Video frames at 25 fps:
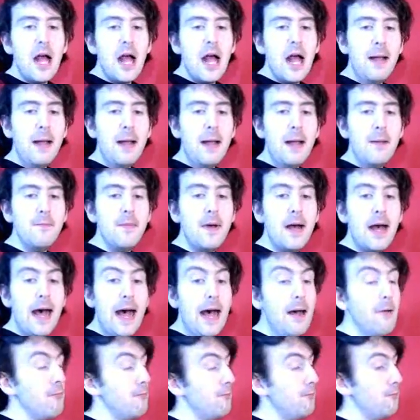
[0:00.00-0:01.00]
But
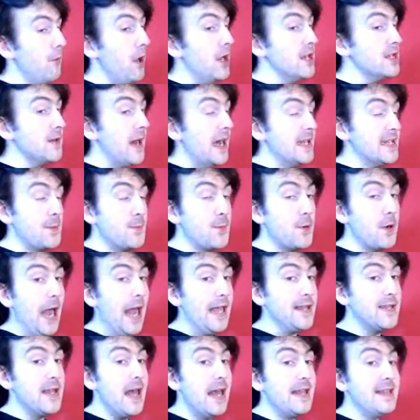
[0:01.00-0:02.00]
what's quite
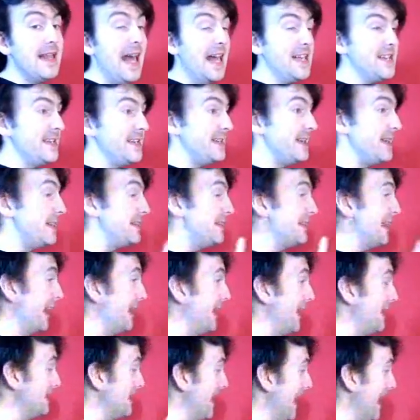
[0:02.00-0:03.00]
surprised though is they actually didn't
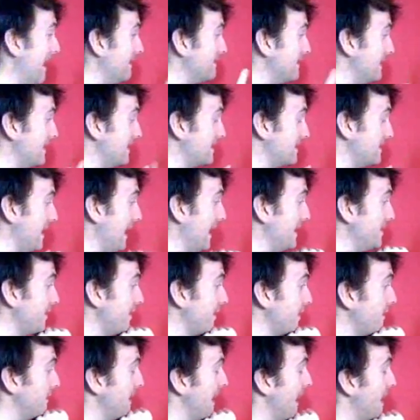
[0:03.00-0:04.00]
tell us how they decide
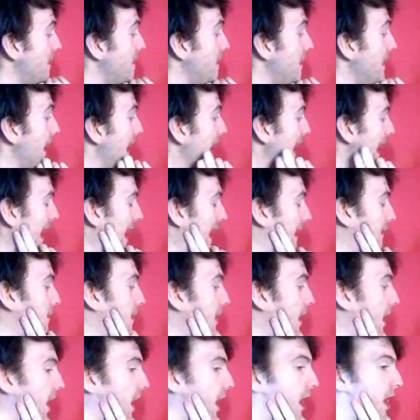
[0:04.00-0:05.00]
who get
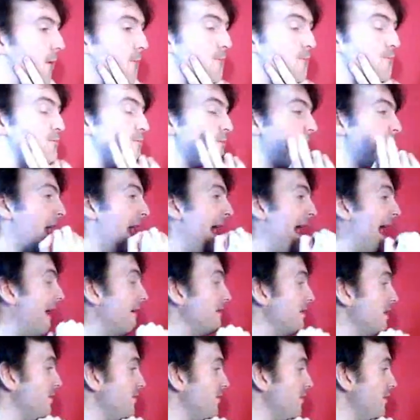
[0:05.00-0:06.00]
how
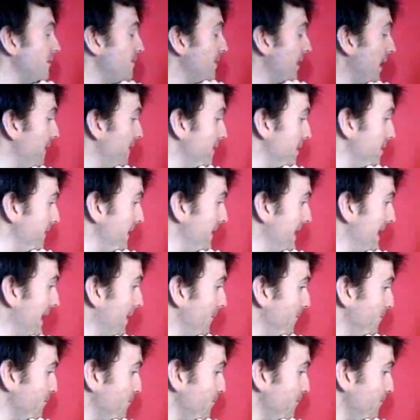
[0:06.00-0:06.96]
you do vote for the winner.